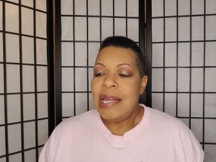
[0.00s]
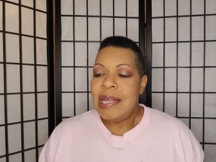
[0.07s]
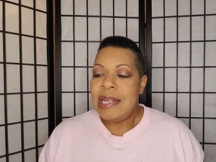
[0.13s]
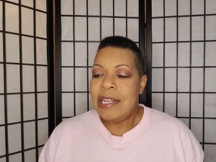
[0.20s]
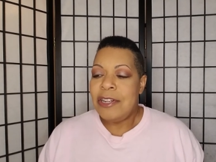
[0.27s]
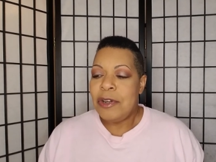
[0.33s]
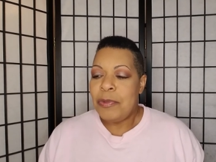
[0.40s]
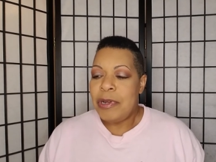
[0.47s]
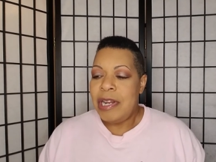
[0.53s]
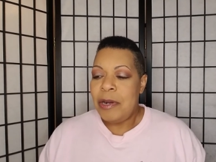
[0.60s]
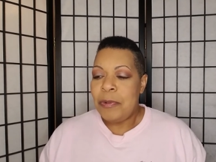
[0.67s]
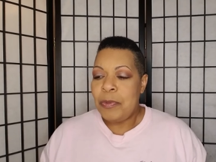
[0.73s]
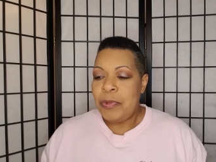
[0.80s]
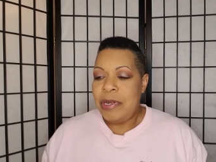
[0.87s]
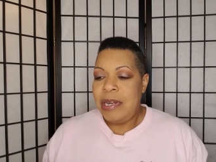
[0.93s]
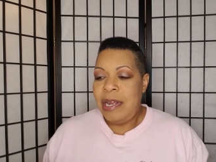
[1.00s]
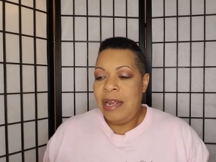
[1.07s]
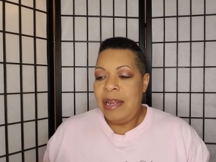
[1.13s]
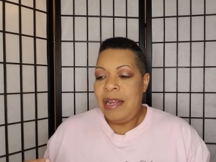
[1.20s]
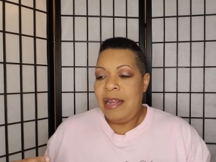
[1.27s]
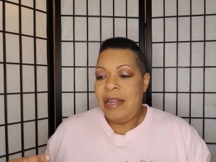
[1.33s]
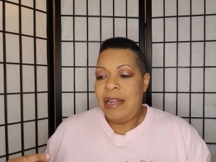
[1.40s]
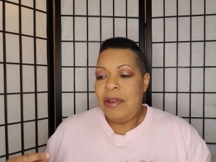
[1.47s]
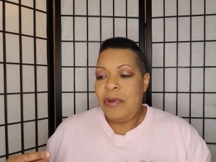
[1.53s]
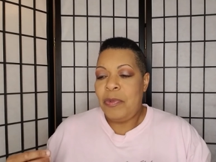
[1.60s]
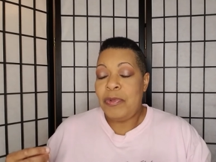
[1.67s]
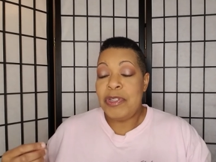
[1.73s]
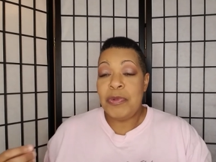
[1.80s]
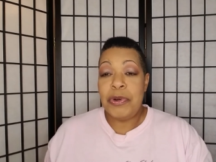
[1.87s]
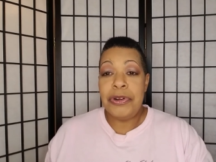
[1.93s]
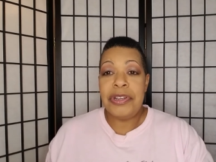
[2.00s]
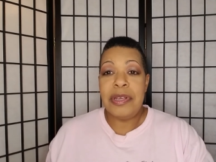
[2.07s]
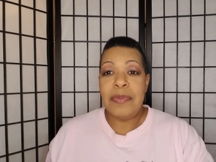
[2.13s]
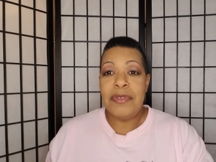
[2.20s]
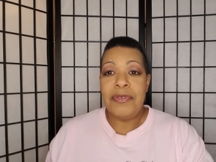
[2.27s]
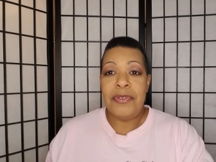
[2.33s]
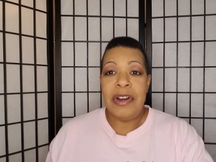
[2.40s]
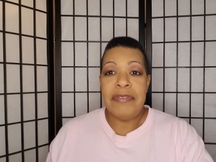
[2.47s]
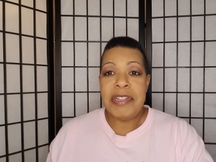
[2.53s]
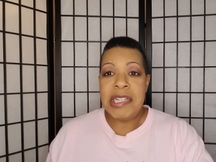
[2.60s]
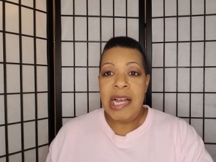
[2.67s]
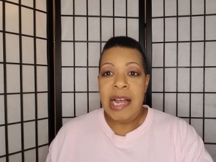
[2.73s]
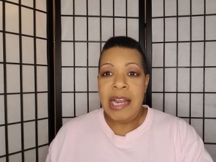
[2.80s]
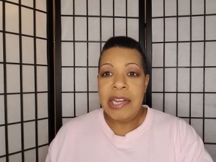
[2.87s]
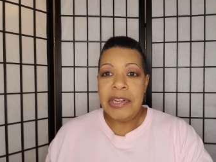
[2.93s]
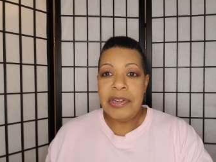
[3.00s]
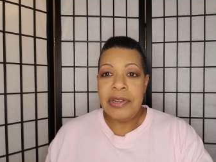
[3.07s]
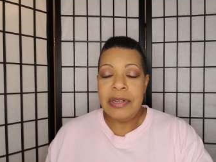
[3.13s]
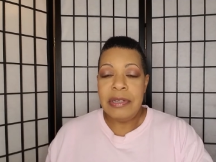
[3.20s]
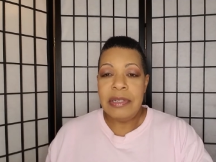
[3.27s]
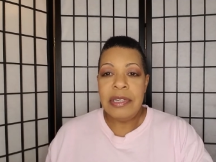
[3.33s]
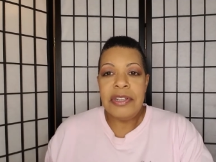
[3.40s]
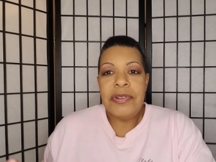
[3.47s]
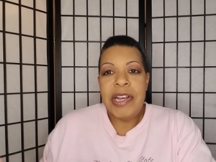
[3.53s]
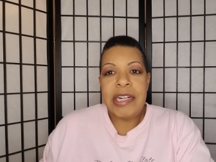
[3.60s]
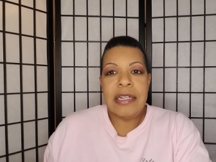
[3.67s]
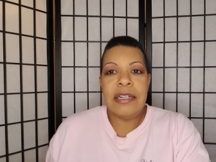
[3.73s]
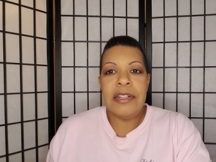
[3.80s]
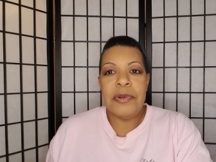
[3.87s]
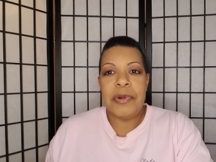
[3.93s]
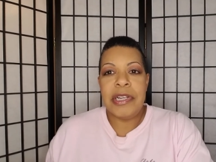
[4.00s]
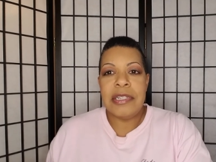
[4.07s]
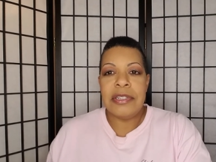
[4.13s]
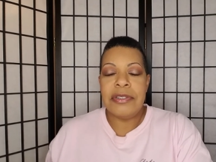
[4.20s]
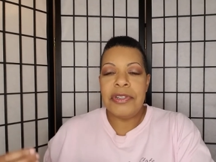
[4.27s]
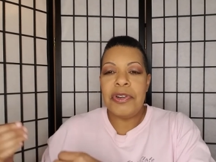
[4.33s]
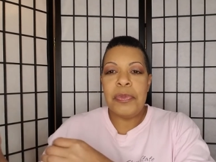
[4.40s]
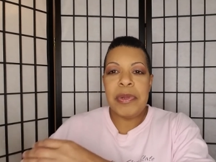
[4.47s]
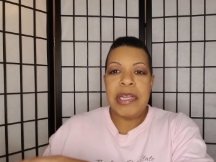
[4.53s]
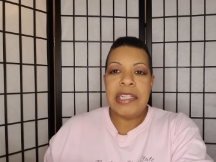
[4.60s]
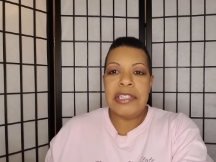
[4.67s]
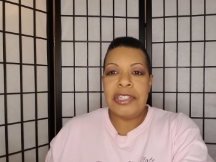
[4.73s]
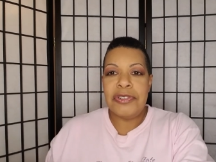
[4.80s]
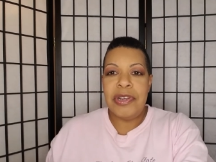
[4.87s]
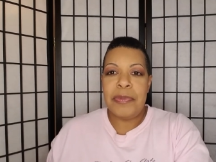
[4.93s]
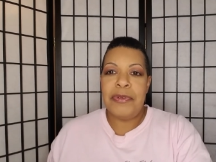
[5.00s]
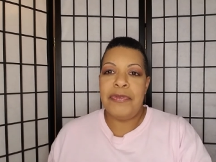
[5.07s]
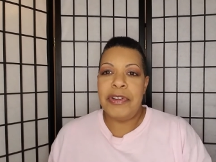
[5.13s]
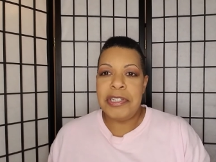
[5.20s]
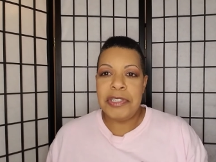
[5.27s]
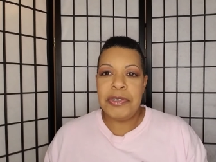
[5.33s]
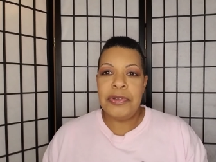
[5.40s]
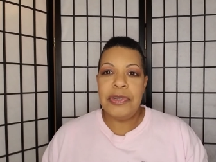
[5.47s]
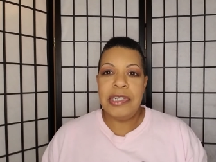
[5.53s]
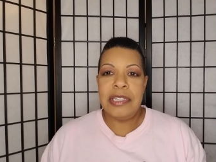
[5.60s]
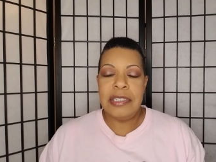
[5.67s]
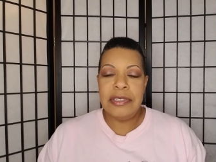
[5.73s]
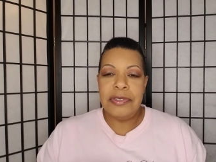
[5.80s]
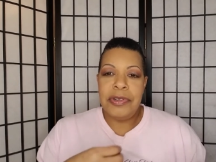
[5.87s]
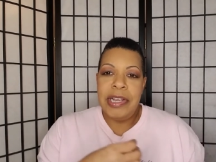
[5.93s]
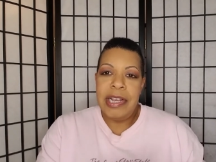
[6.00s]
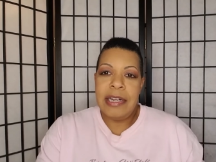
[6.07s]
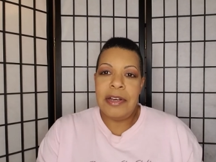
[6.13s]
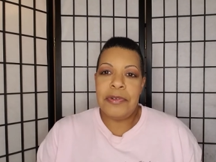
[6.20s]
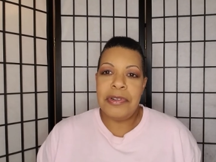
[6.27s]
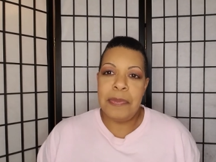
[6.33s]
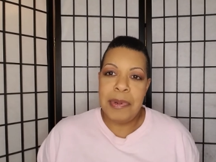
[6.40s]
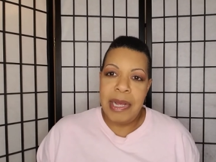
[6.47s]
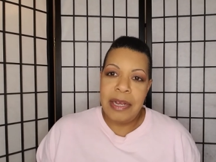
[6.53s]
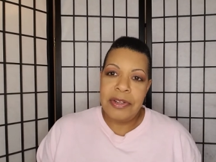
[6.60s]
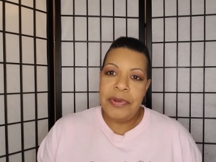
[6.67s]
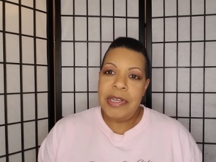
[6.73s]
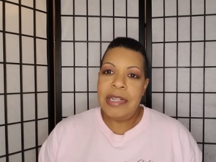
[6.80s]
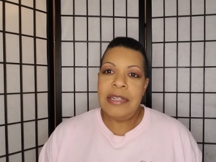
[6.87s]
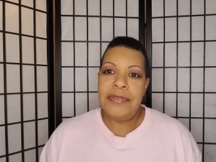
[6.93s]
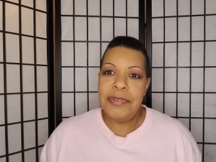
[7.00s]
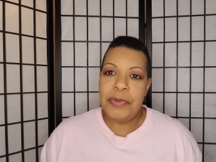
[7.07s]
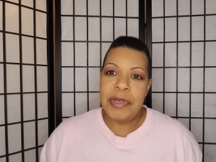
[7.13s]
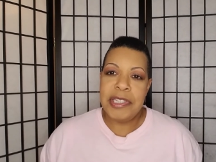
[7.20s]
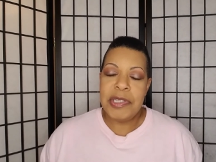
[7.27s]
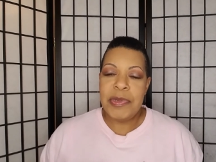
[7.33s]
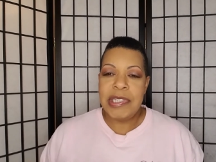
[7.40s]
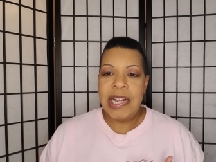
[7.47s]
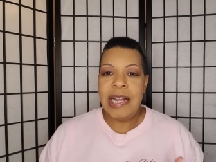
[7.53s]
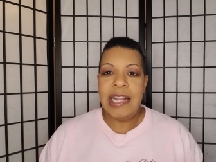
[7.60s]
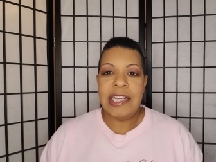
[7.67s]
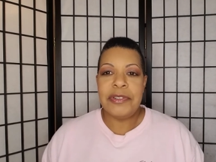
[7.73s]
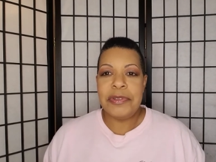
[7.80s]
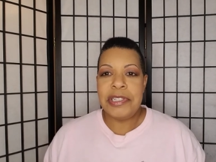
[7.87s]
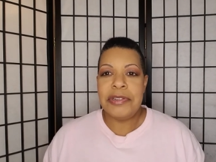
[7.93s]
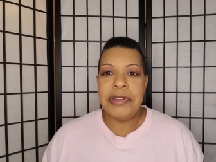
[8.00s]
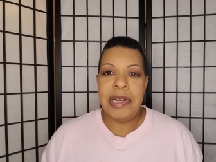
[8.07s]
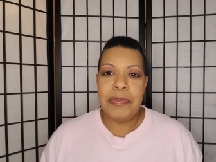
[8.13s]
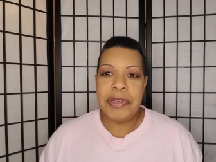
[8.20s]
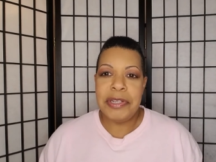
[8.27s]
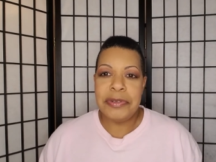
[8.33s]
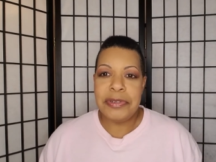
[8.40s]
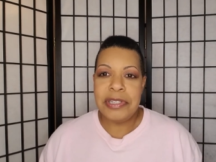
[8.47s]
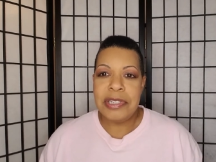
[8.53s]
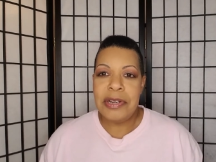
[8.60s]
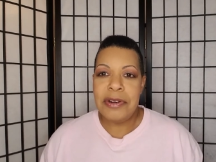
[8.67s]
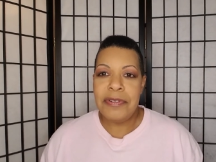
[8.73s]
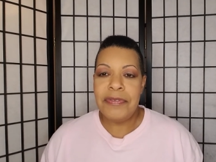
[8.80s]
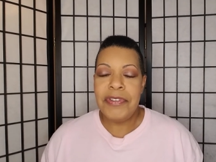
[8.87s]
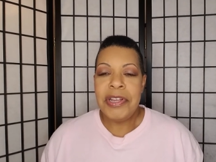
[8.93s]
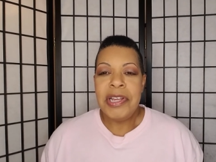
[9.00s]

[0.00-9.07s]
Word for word: You know, when I when I was working before I retired, you know, you act another way. So you go places, you act professional, and then you hang out on the block, you act a different way. So it's not like you're still not being yourself.